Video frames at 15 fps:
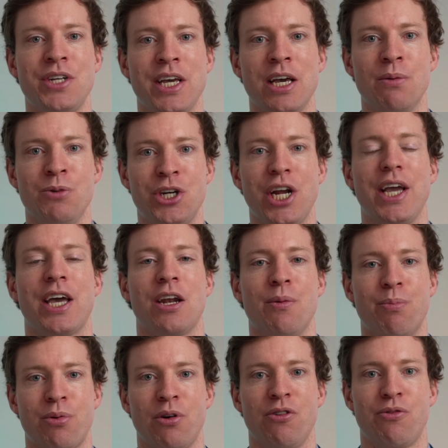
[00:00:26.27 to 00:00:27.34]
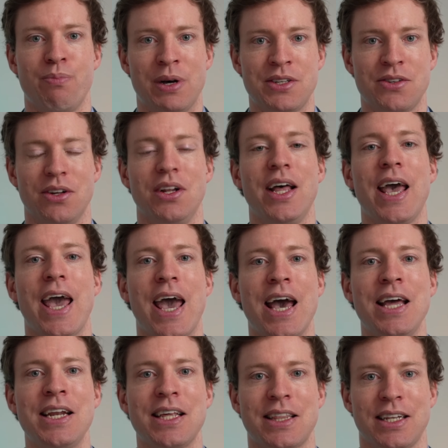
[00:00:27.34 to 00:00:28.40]
TMG can improve muscle
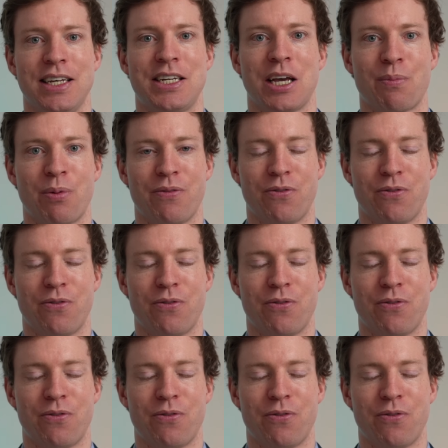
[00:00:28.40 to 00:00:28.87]
and athletic